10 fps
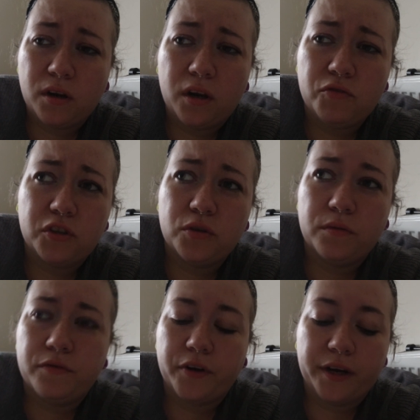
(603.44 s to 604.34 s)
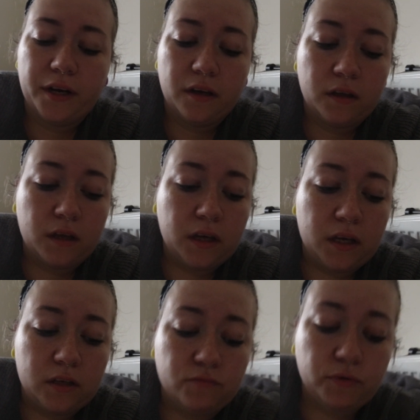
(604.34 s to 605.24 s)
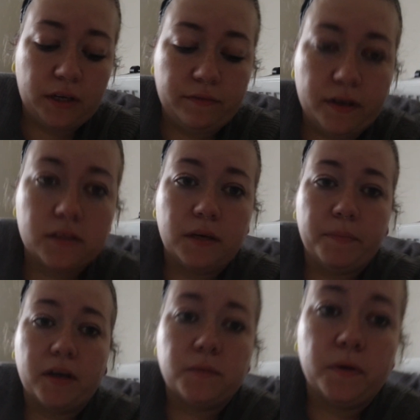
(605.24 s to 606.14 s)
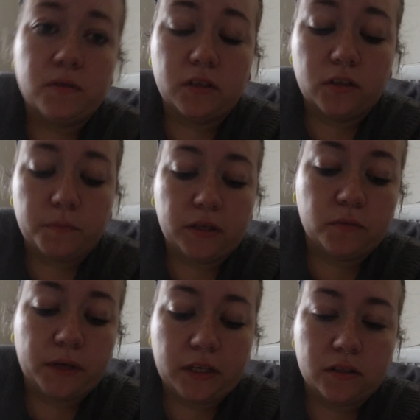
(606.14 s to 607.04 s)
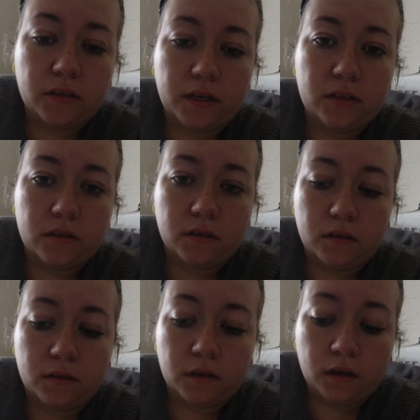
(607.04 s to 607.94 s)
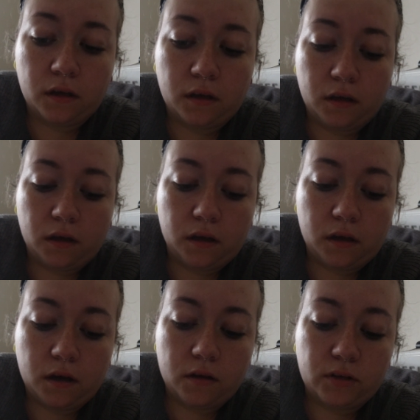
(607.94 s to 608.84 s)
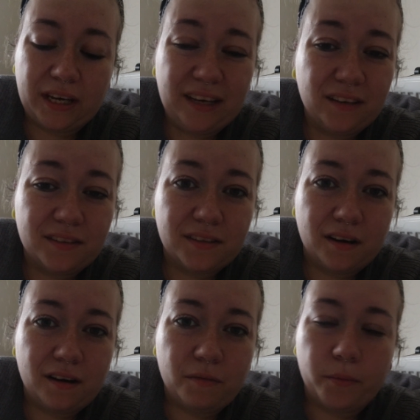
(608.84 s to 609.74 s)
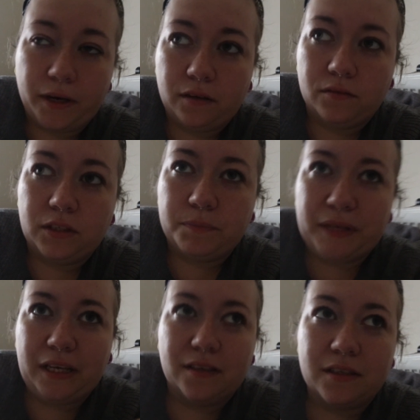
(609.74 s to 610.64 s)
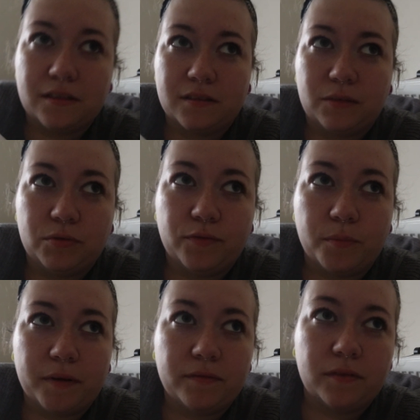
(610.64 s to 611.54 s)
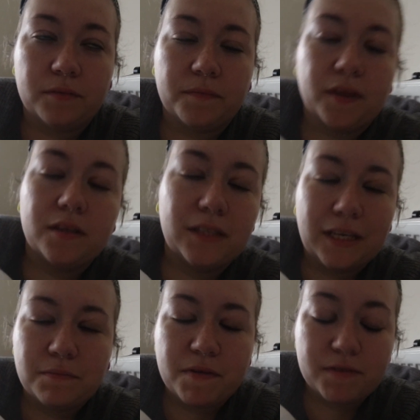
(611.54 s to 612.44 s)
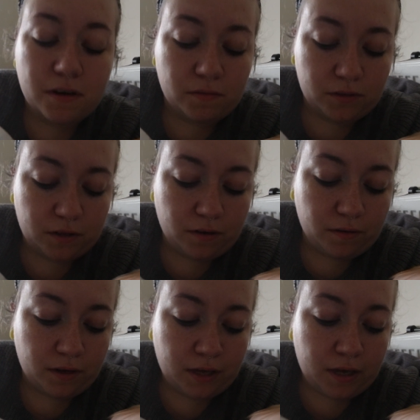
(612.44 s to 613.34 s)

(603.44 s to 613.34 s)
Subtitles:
you'll only drink two or three. It's really fussy, but I suppose it could be because where he's starting to eat and stuff. Well, wait, he's been eating since he was 4 months, 6 months old, so.